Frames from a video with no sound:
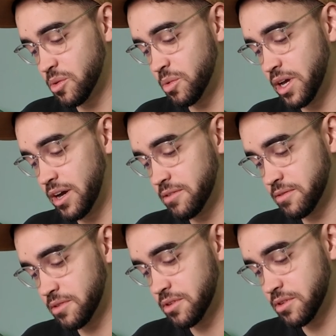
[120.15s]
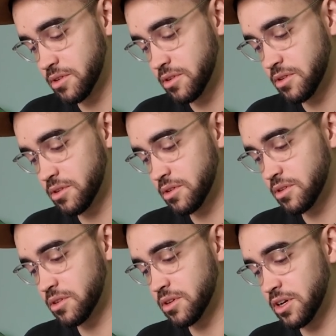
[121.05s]
we have
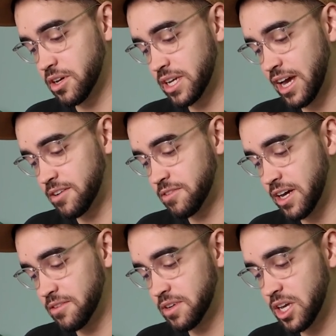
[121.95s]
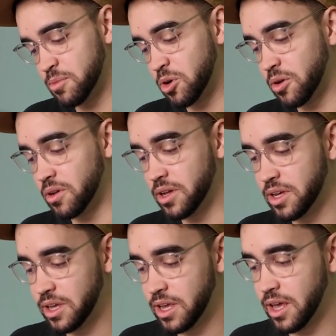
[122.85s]
a Cat5 cable
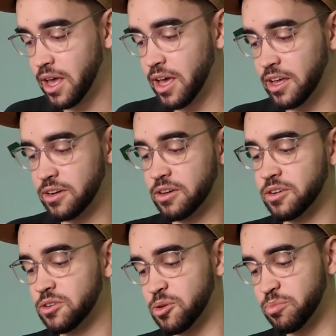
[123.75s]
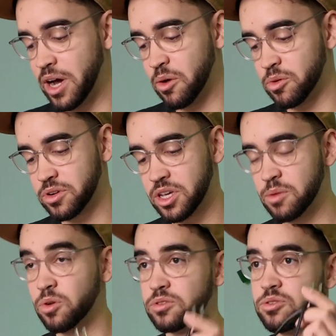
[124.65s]
and the power
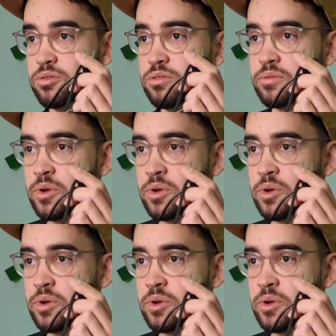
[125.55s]
cable too.